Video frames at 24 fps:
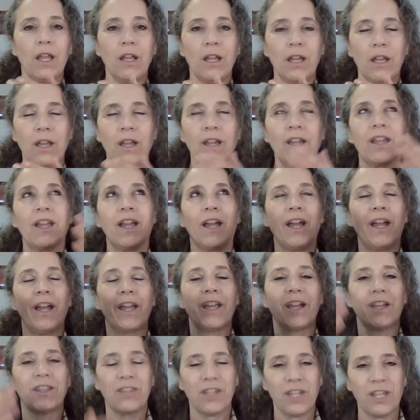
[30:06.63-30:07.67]
I
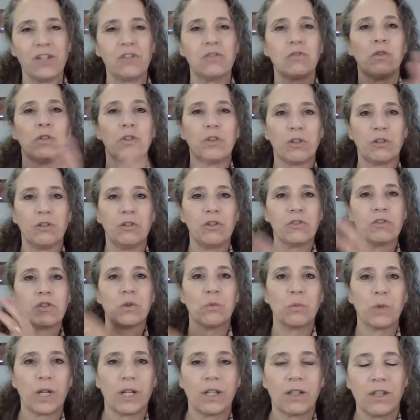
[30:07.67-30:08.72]
got the intro and the
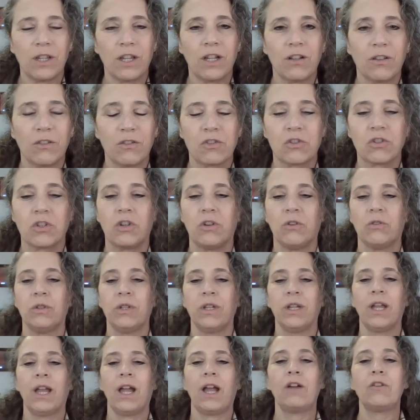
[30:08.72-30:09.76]
closing right at the end of the show.
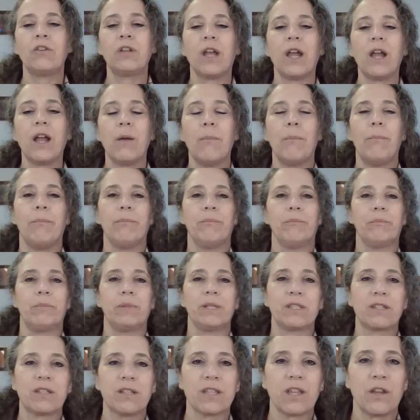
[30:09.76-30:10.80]
How dumb. But
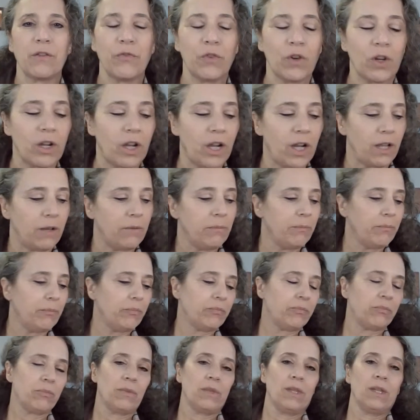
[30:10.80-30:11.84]
it's because I forgot.
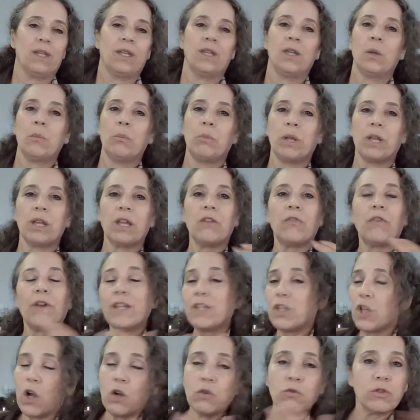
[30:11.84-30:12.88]
But if I
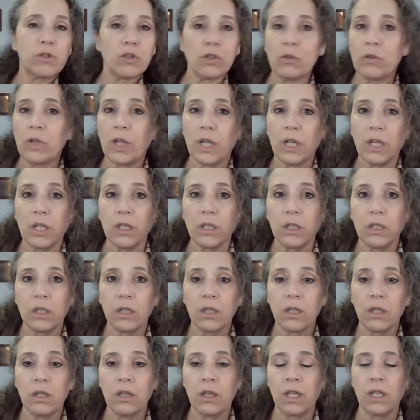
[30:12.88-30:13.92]
don't do it,
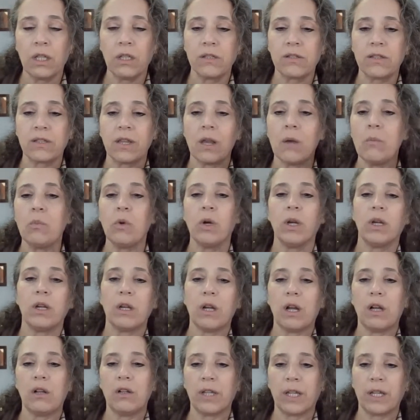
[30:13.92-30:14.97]
then
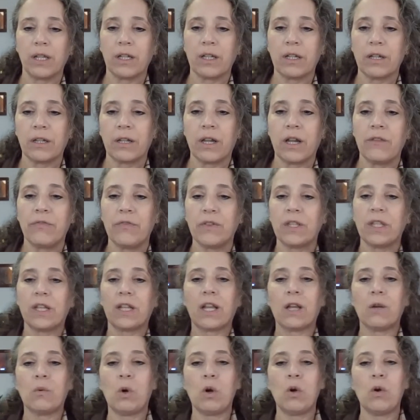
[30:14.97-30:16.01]
somewhere I'll get cut off and then
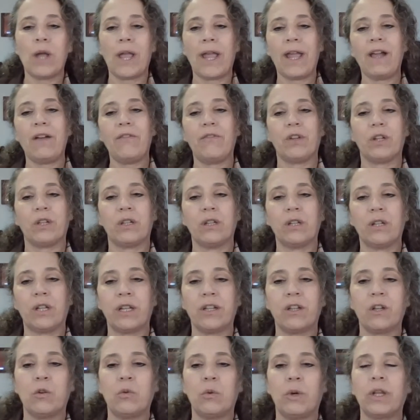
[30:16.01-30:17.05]
I won't have it. And
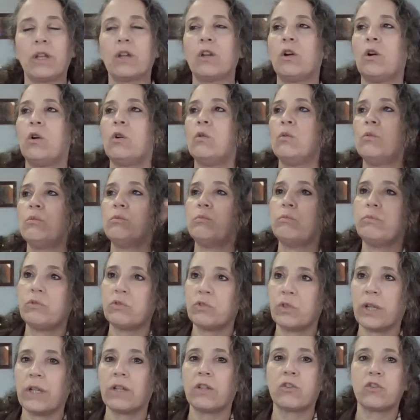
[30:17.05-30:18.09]
I don't want to go
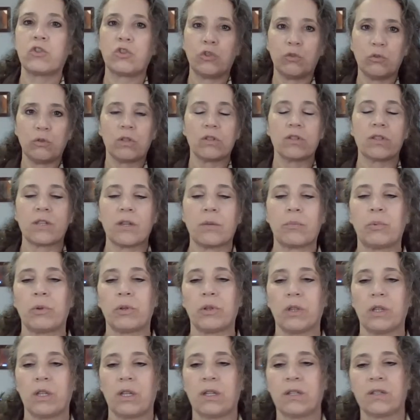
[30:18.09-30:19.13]
try to shoot it
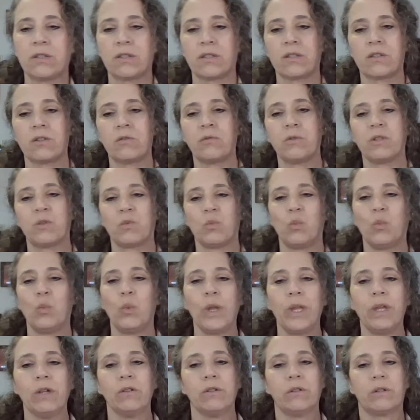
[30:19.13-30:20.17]
separately because it's always
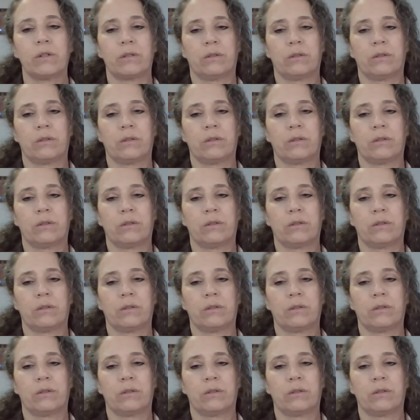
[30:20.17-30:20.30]
weird.